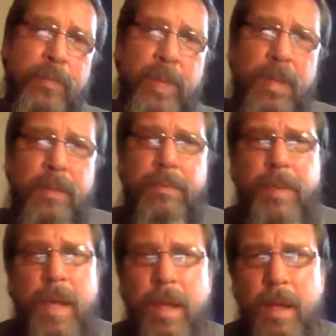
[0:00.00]
you know,
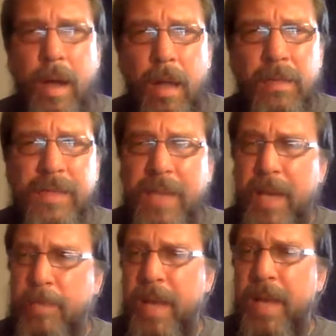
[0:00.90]
all of us
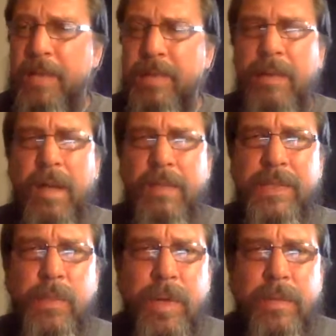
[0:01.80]
got a past. All of
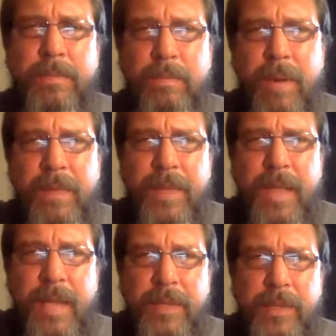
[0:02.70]
us weren't perfect
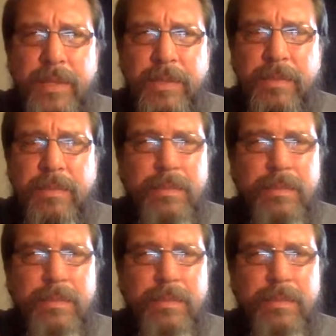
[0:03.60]
angels.